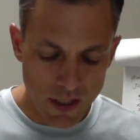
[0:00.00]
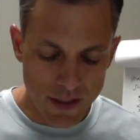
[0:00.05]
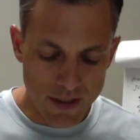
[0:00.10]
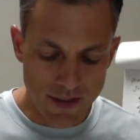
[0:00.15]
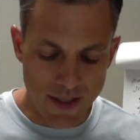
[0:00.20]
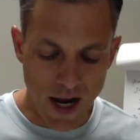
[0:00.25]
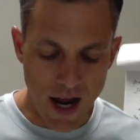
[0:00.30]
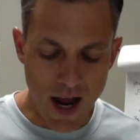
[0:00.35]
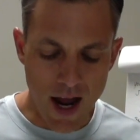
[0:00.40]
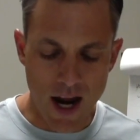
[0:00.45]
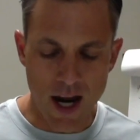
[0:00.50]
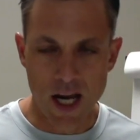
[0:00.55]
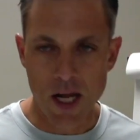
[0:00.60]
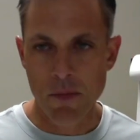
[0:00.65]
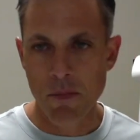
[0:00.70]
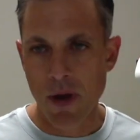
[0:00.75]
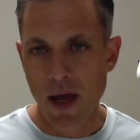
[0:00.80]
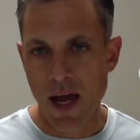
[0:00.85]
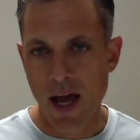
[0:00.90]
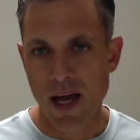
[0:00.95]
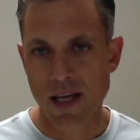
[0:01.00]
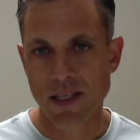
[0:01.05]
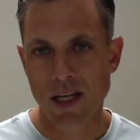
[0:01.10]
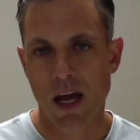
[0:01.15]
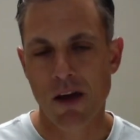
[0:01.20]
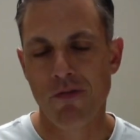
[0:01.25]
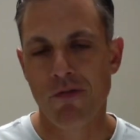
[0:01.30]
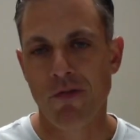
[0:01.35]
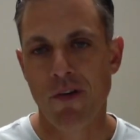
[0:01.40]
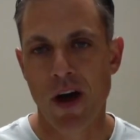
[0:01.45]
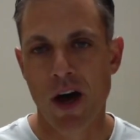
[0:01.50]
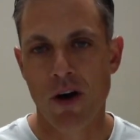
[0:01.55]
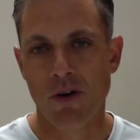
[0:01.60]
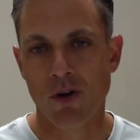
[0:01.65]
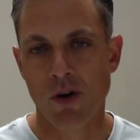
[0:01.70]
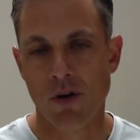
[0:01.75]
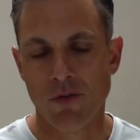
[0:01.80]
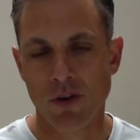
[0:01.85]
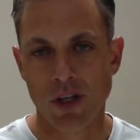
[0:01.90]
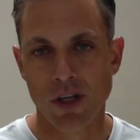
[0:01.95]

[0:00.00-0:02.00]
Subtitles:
Time, as I've found over the